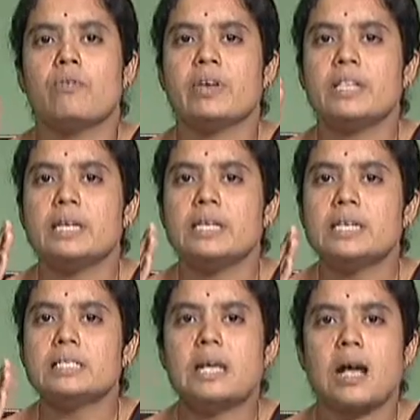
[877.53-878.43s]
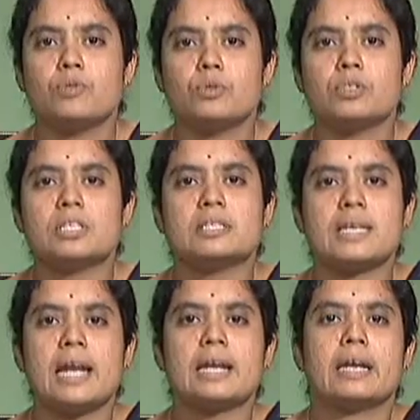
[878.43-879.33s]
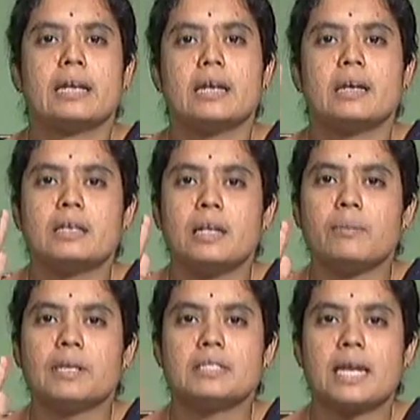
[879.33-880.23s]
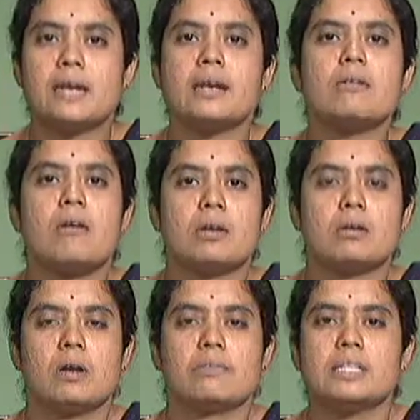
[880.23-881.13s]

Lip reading: whether it is up to the standard or not,